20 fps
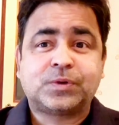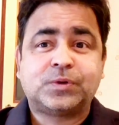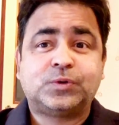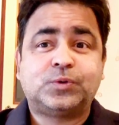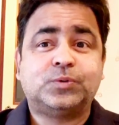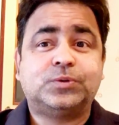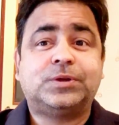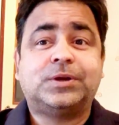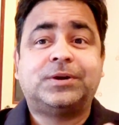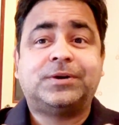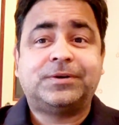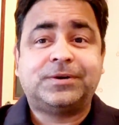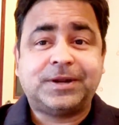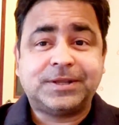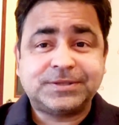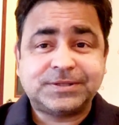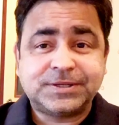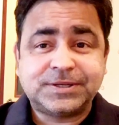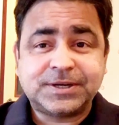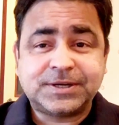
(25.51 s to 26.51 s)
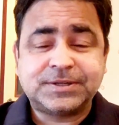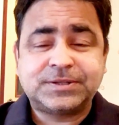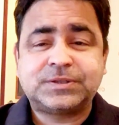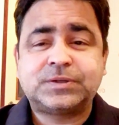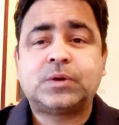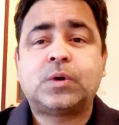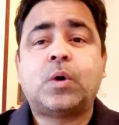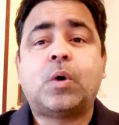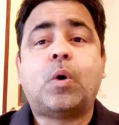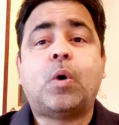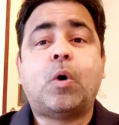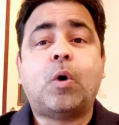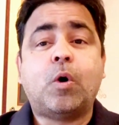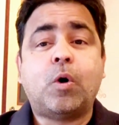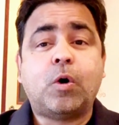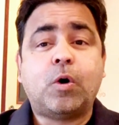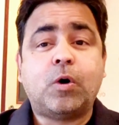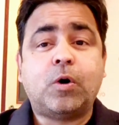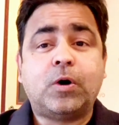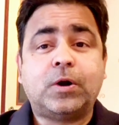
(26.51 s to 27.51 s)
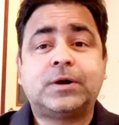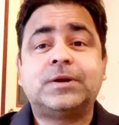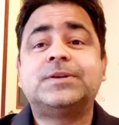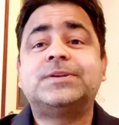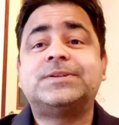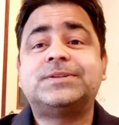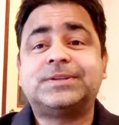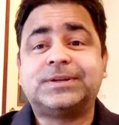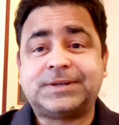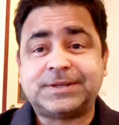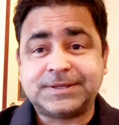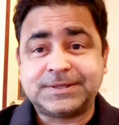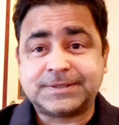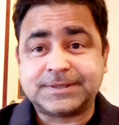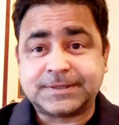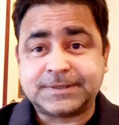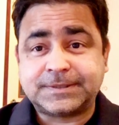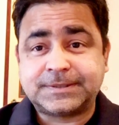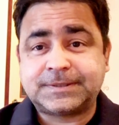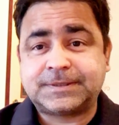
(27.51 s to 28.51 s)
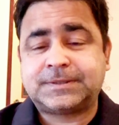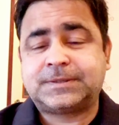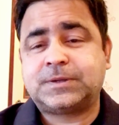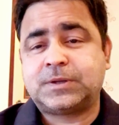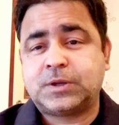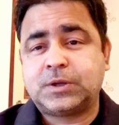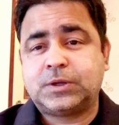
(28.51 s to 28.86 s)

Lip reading: to the residents or citizens